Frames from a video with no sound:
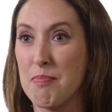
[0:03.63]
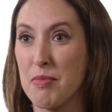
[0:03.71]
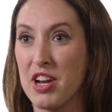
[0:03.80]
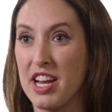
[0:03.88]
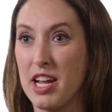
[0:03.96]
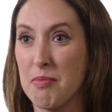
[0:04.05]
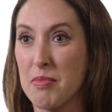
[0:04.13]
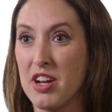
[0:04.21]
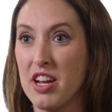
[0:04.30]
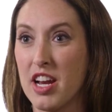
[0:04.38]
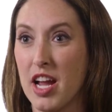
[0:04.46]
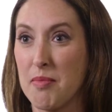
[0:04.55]
am Brittany
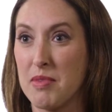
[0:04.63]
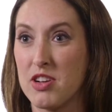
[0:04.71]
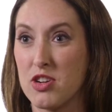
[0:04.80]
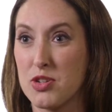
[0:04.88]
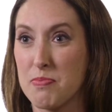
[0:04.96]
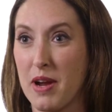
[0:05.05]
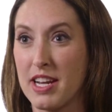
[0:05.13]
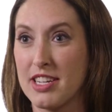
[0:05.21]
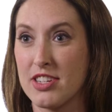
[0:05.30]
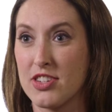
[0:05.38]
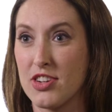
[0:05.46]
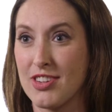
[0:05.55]
Hembree and I am a nurse
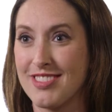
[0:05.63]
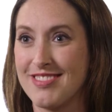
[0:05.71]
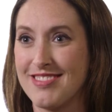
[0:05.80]
practitioner.